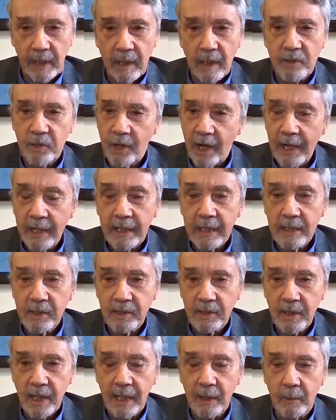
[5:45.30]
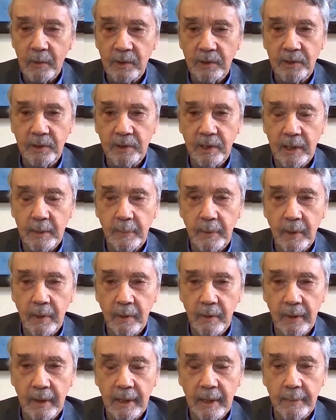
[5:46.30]
a Chinese language study
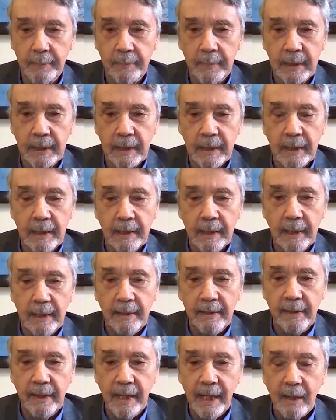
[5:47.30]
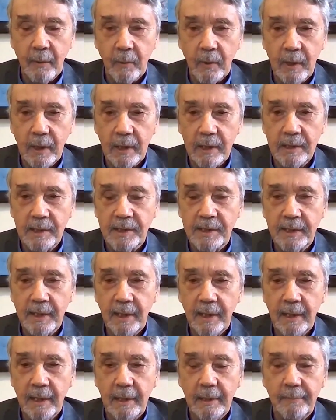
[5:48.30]
program that was
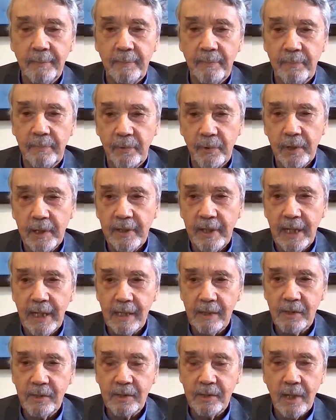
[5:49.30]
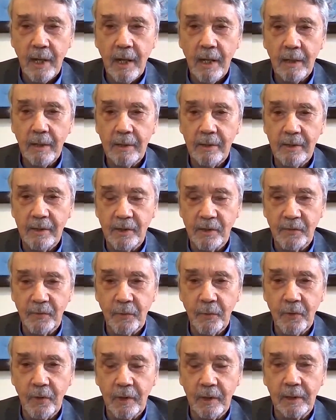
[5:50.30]
$3,000
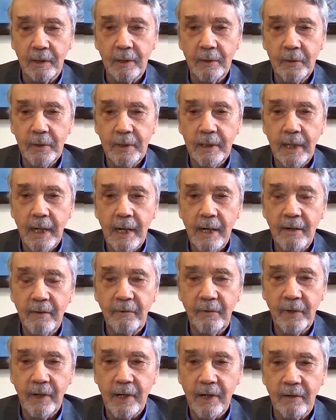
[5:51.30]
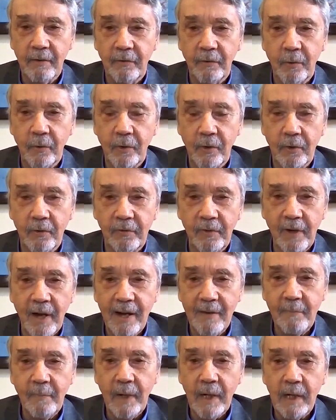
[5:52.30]
for including airfare for
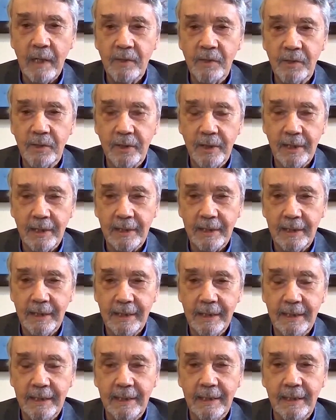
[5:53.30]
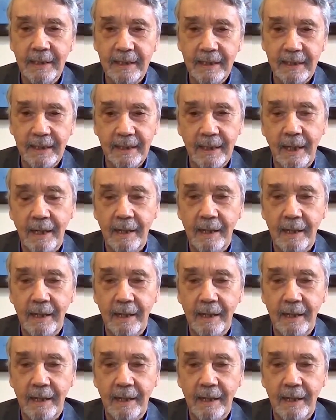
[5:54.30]
5 months in